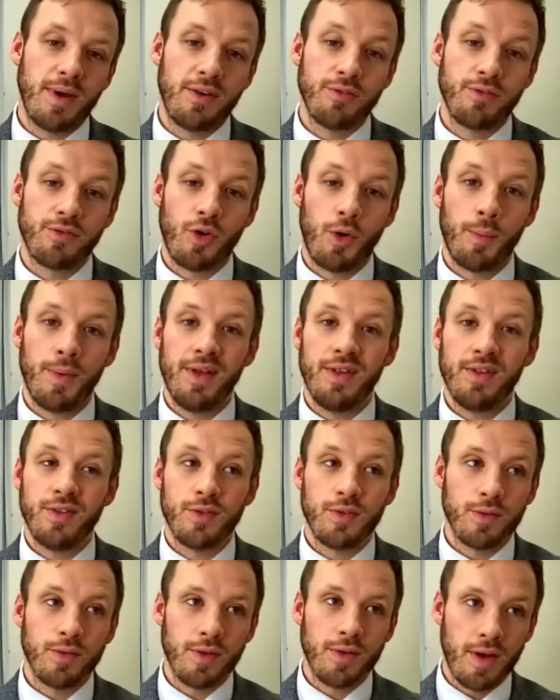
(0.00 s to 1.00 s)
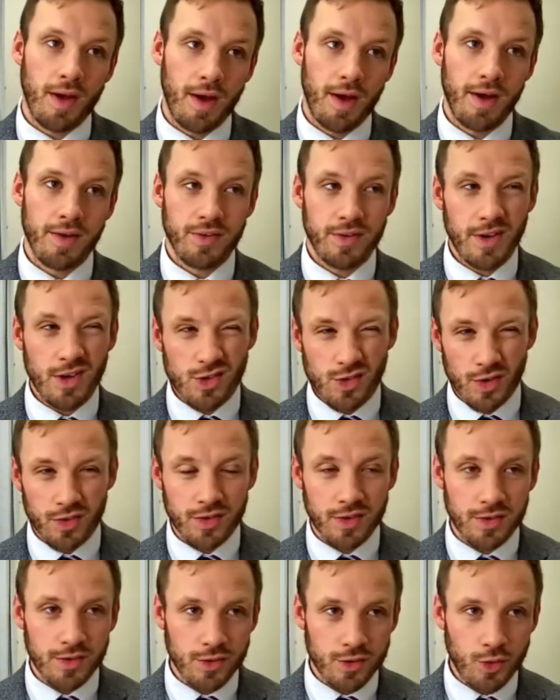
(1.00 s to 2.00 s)
and from his it's an
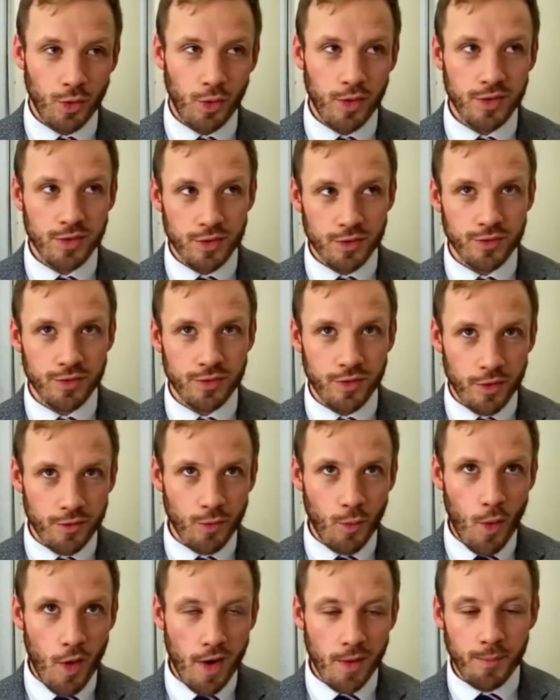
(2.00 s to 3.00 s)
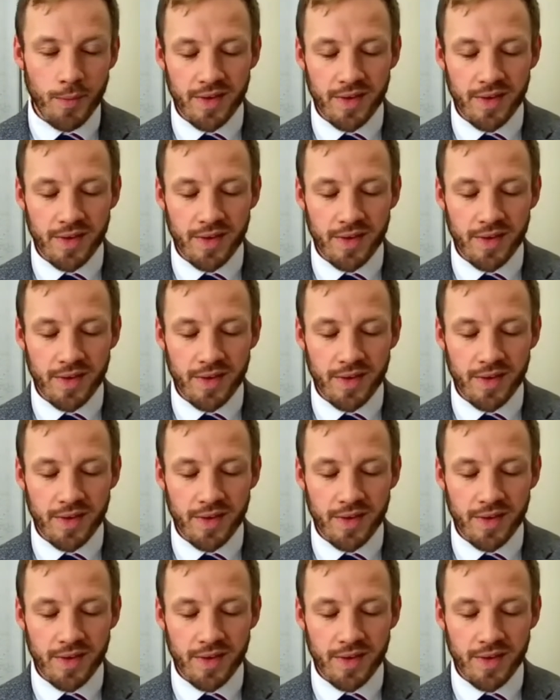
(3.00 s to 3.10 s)
interesting choice of word,